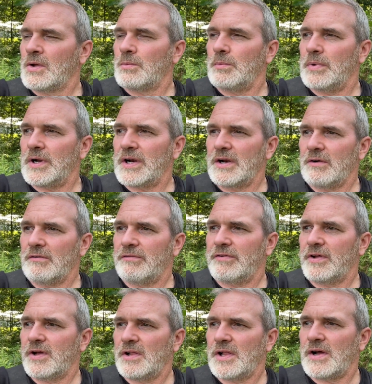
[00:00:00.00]
But I don't
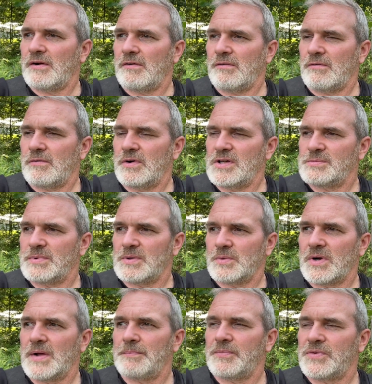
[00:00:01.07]
feel that wrist. But
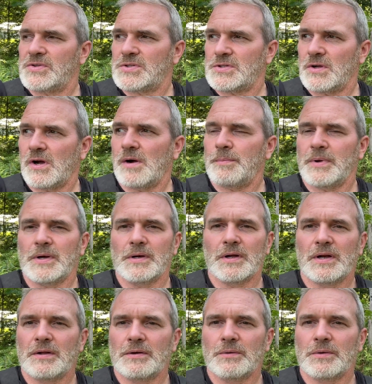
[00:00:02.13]
when I'm stopping,
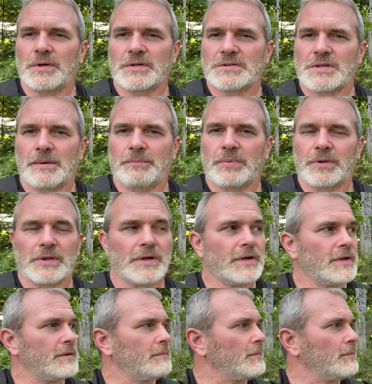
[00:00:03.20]
I don't know what's up with that.